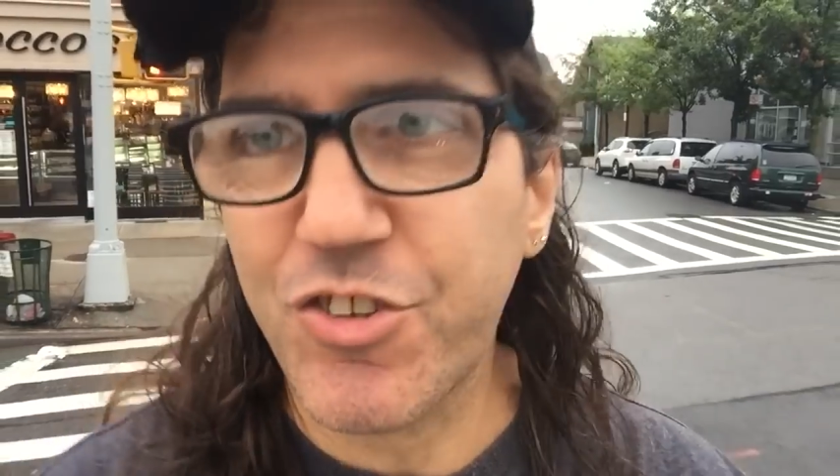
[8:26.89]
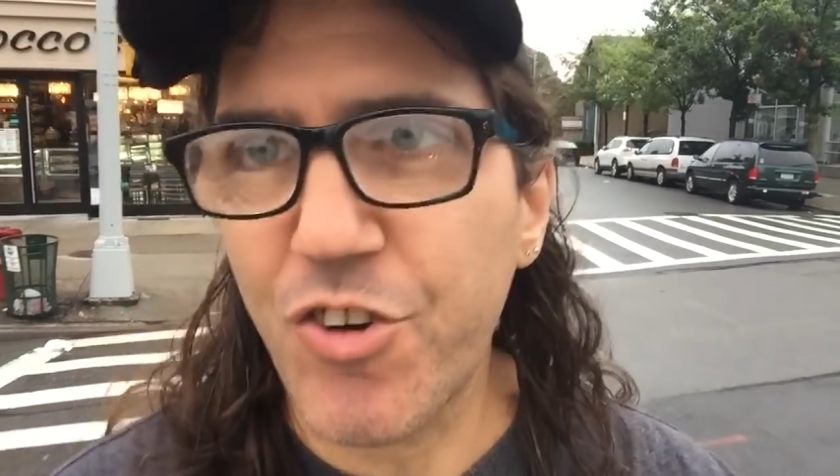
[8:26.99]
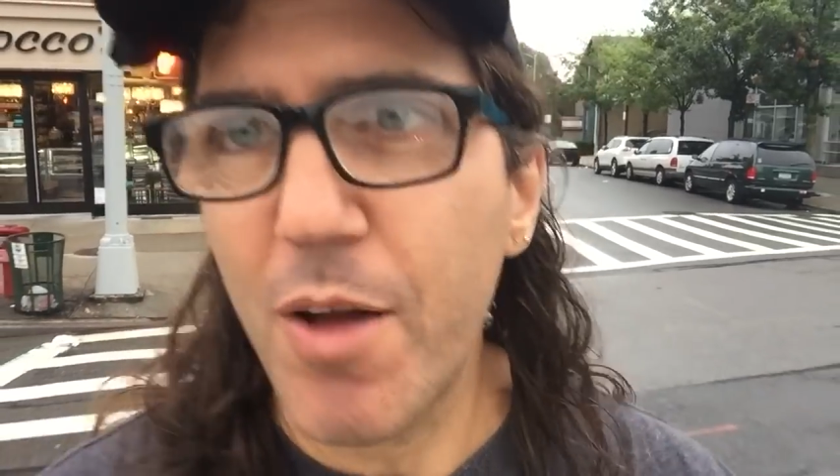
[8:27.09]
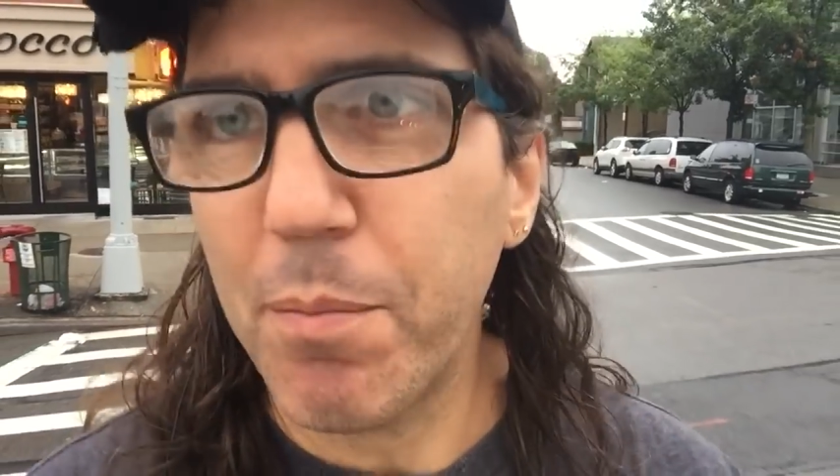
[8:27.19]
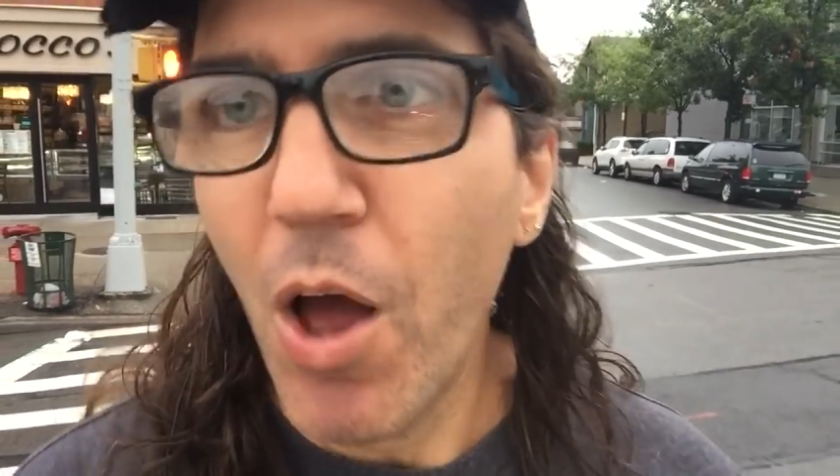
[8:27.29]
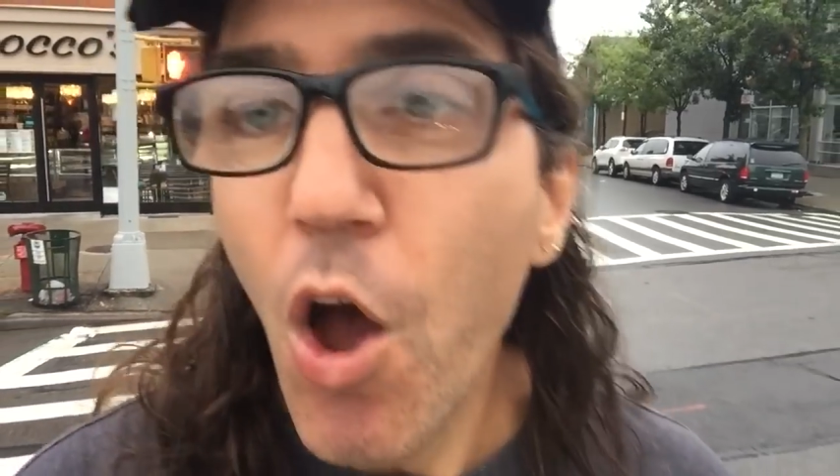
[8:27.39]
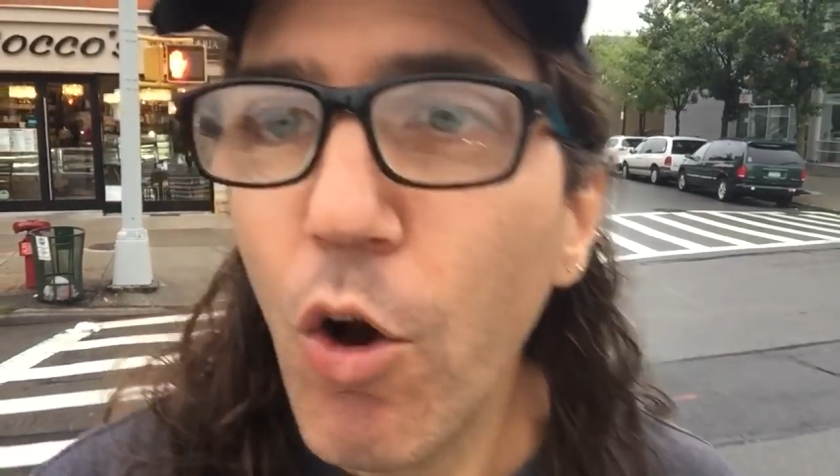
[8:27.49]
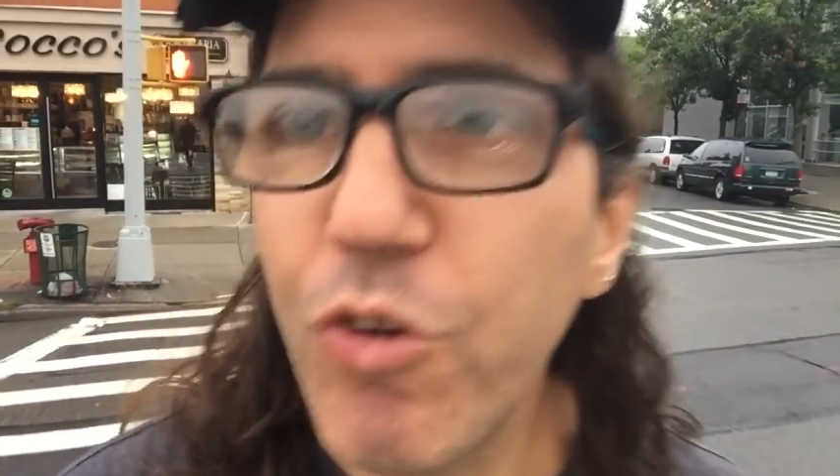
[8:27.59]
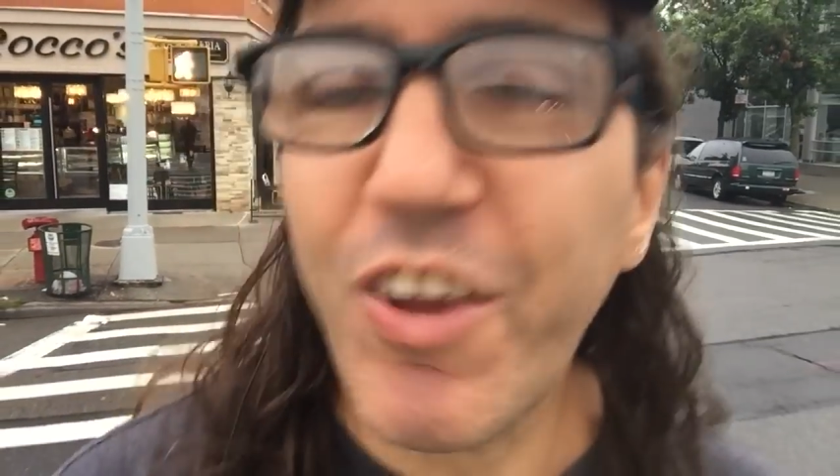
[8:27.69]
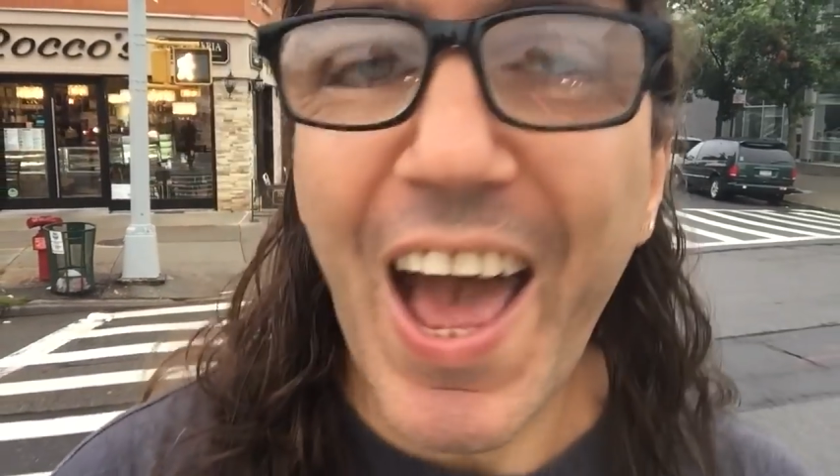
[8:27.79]
Trump,
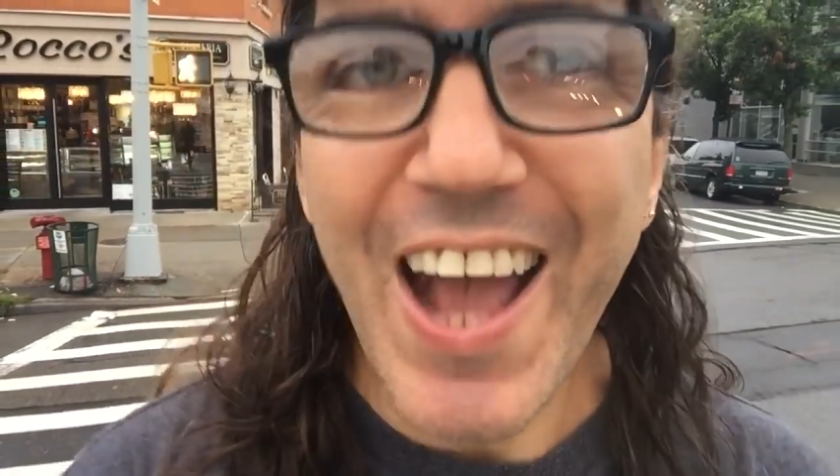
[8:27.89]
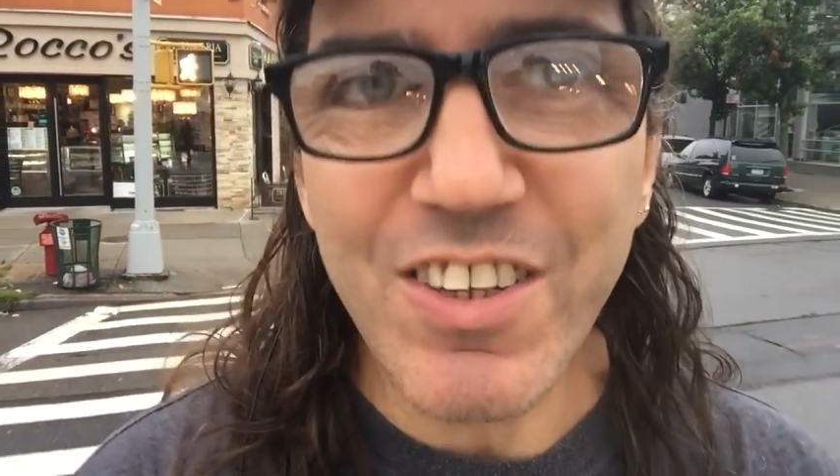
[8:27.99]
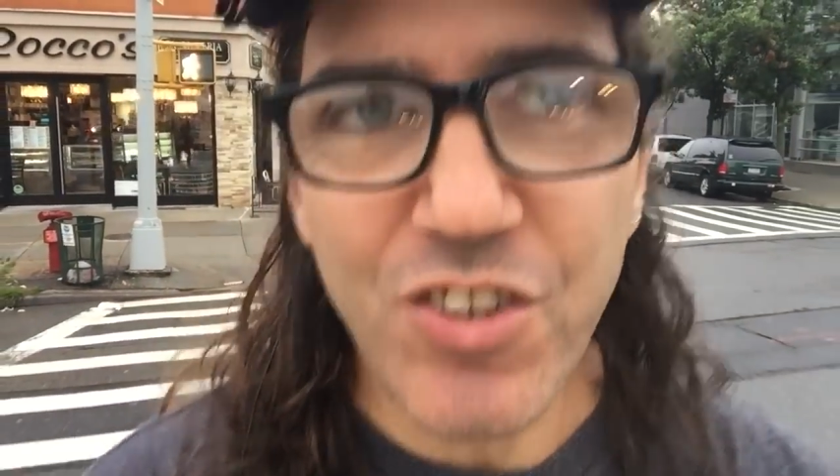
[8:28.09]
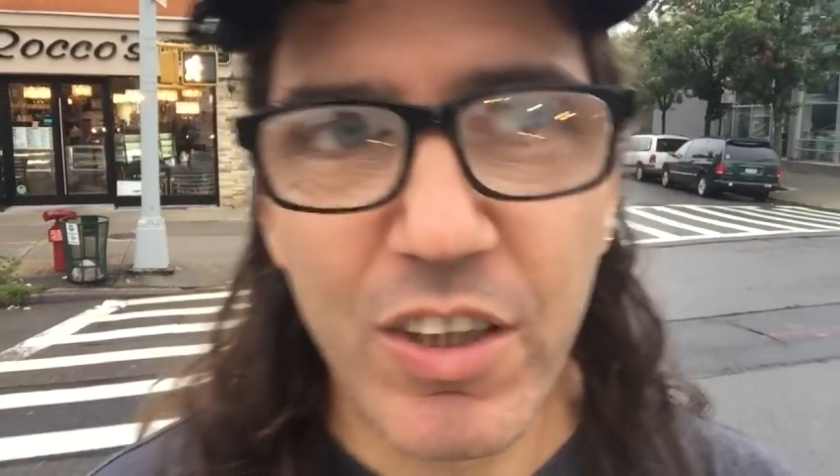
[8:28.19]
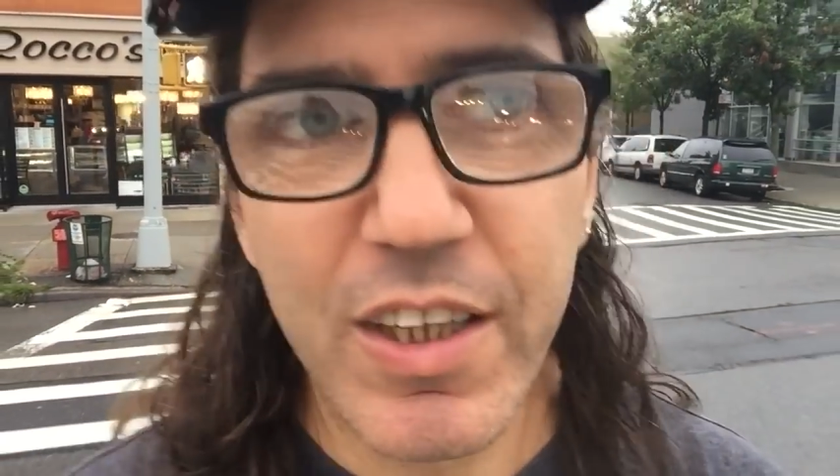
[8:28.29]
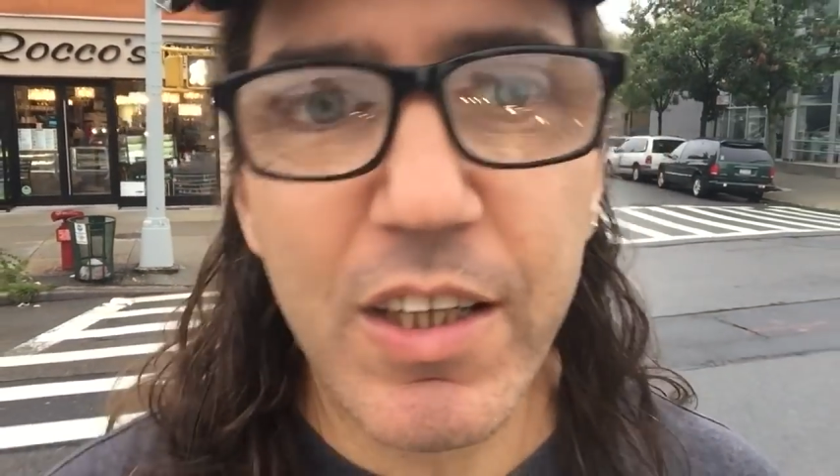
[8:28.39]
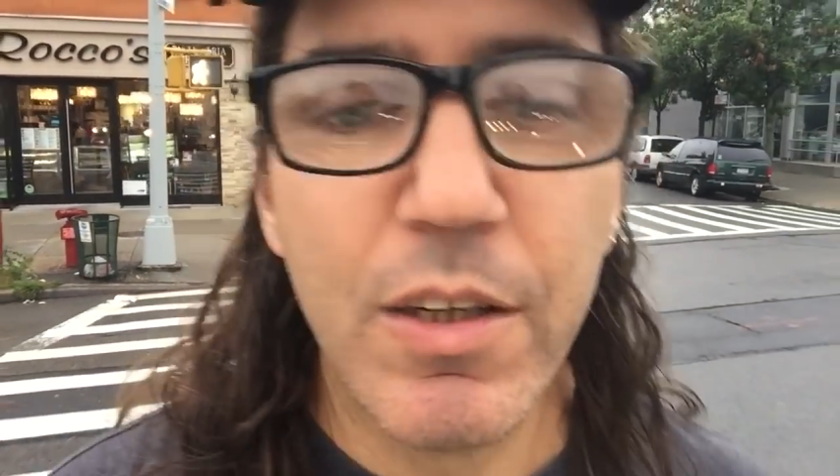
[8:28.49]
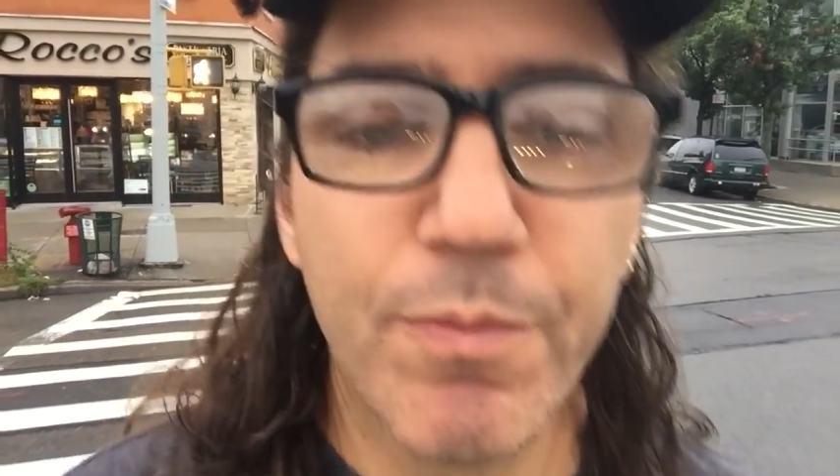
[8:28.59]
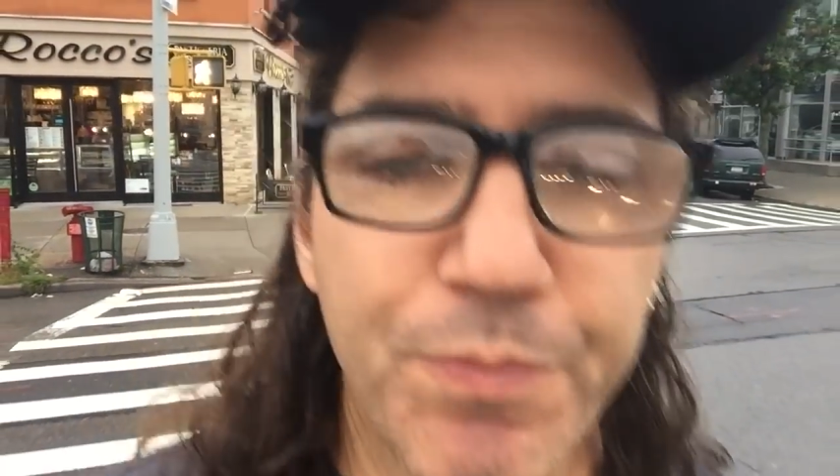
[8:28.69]
who's actually